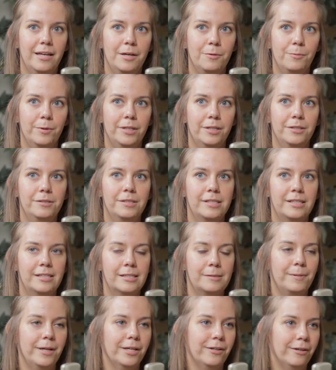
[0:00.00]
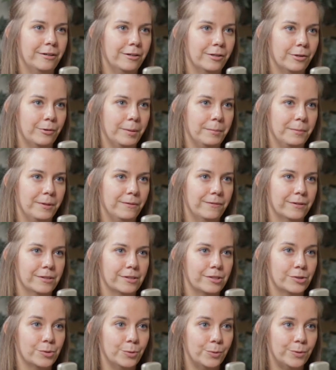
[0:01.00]
they would use it as playground equipment for the
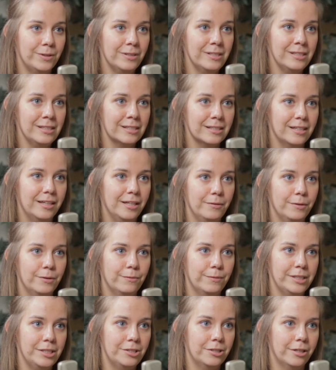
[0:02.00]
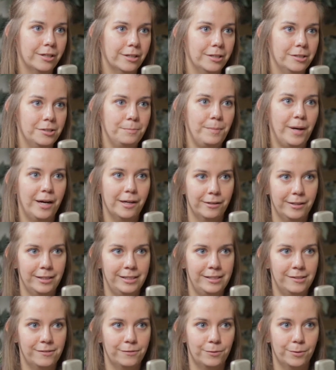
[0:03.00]
schools, and it would recharge
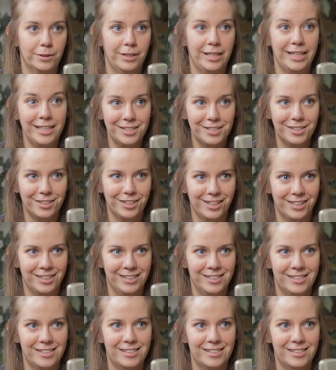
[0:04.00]
batteries for lanterns.